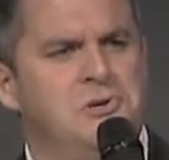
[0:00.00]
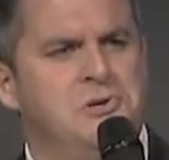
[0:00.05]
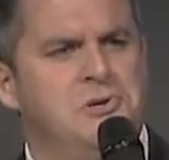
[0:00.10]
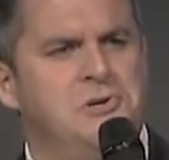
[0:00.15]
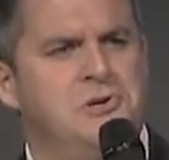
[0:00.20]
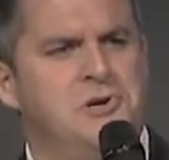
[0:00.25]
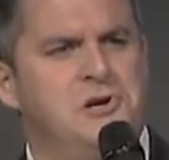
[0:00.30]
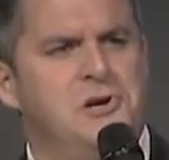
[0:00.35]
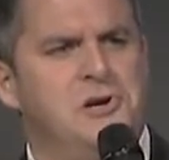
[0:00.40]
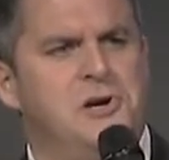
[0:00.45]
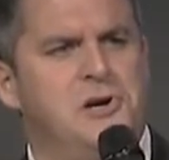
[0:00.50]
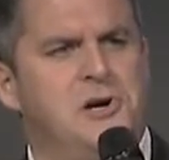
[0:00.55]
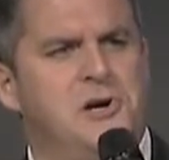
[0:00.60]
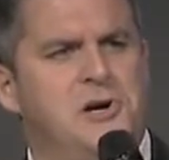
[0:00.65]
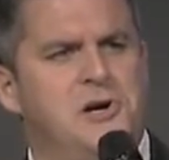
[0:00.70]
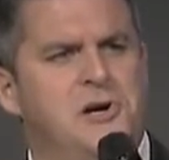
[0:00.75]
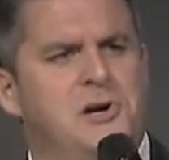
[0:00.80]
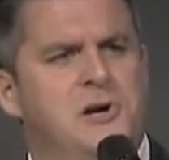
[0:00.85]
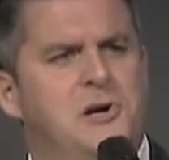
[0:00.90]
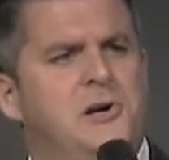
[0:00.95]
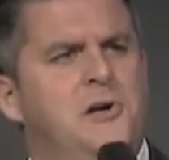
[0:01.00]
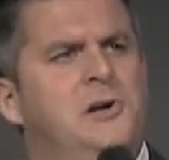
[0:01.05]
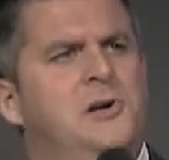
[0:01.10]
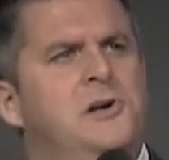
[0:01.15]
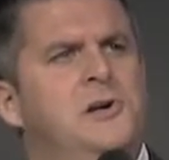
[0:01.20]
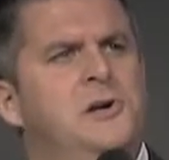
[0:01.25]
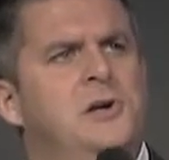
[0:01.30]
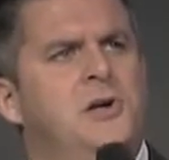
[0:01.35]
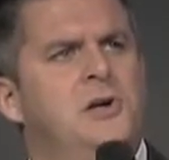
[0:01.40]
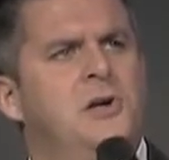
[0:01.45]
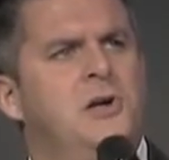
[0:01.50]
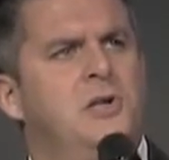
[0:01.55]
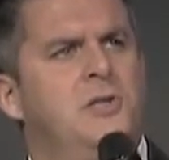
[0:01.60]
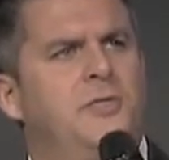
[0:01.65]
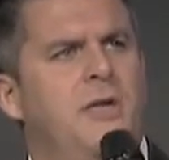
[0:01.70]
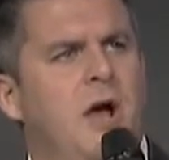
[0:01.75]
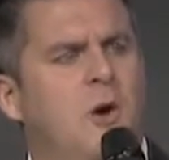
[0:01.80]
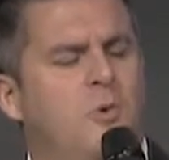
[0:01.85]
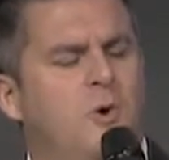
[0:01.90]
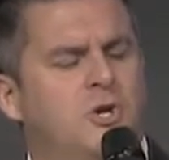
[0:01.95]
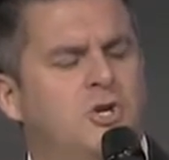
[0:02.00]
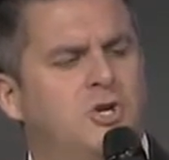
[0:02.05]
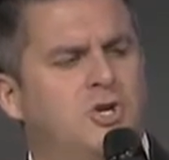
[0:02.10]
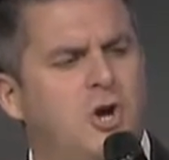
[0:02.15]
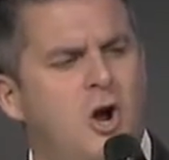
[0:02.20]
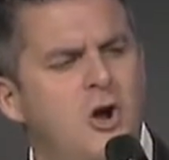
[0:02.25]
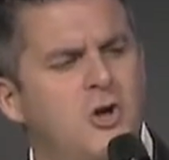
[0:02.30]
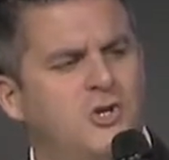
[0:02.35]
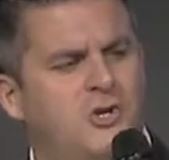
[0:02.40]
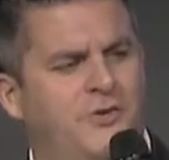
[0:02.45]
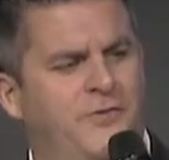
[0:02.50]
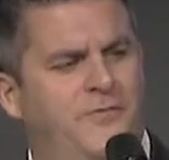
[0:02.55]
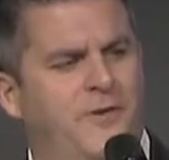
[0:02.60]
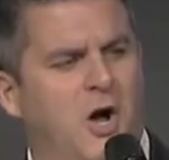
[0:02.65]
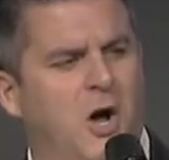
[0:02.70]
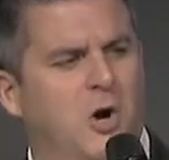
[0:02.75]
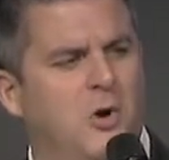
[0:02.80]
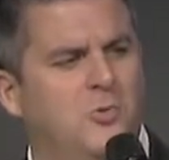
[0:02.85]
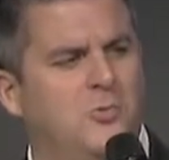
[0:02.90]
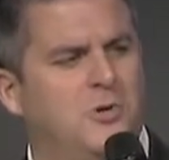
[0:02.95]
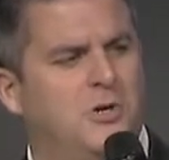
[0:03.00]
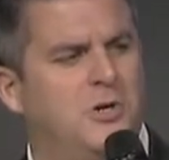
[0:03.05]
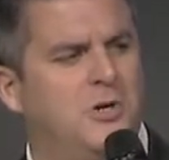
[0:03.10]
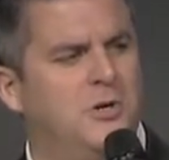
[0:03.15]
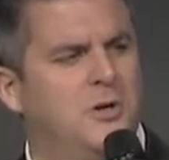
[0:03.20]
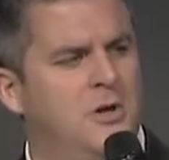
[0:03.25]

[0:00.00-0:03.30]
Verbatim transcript: Uh, they were church folk